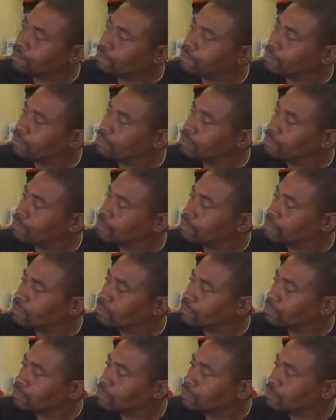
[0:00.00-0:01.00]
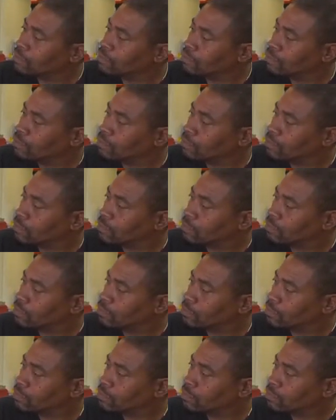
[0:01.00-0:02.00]

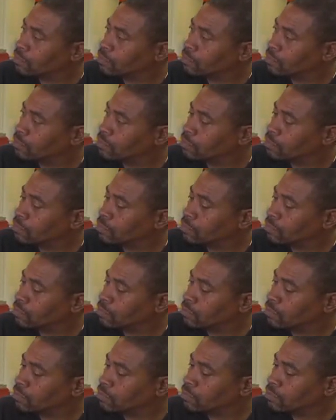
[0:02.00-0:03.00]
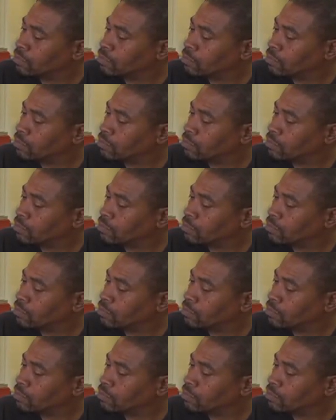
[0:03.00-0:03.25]
This person isn't speaking.